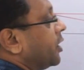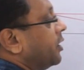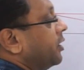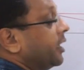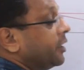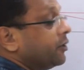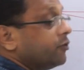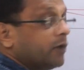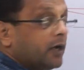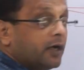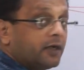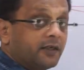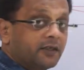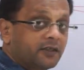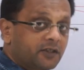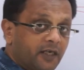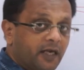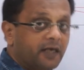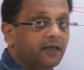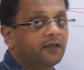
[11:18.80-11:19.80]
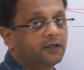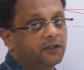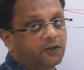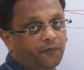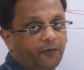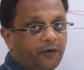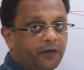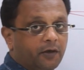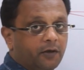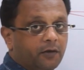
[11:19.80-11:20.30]
let you understand this
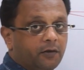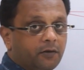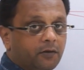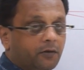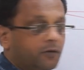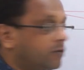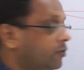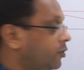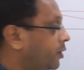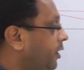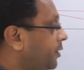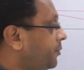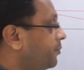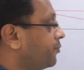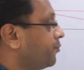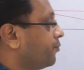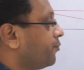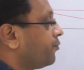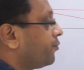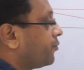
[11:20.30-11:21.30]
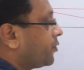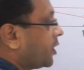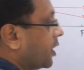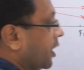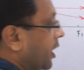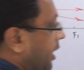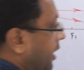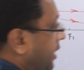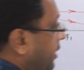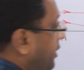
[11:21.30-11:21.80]
figure, okay?
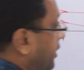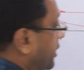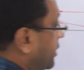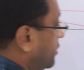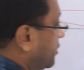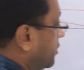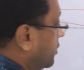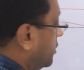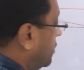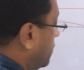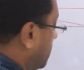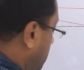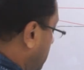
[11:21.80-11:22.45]
And then